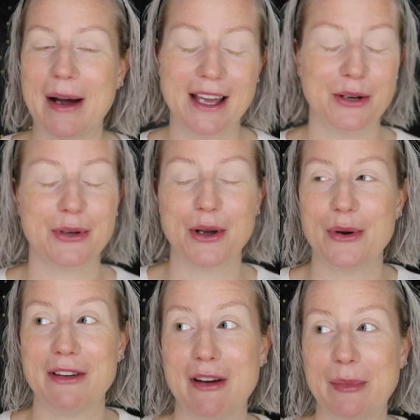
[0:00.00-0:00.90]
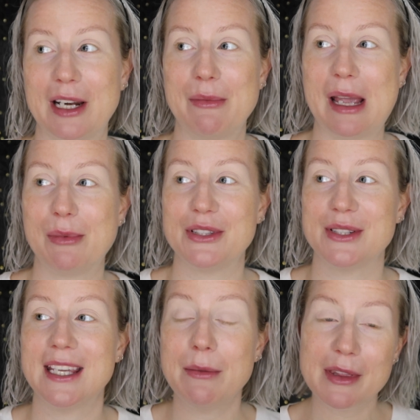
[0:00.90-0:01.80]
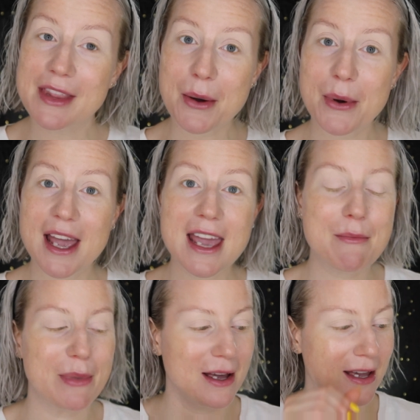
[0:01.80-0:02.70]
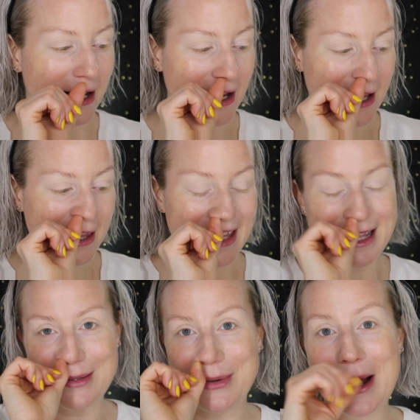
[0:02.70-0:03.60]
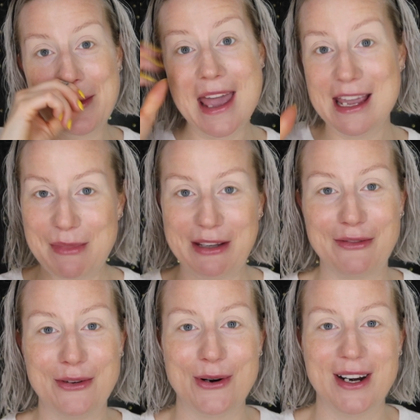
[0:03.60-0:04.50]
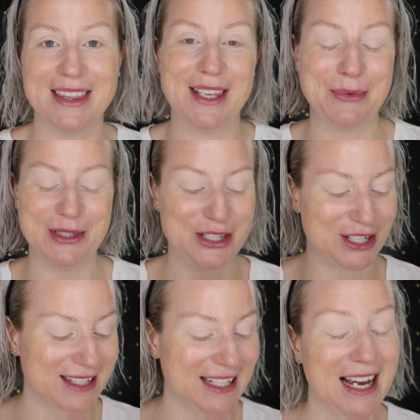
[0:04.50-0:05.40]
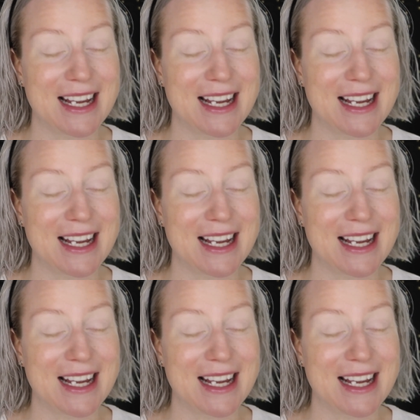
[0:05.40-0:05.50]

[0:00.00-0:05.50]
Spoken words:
I don't know if I'm gonna be able to keep it that way, but that's what I'm aiming for, and then we'll just see.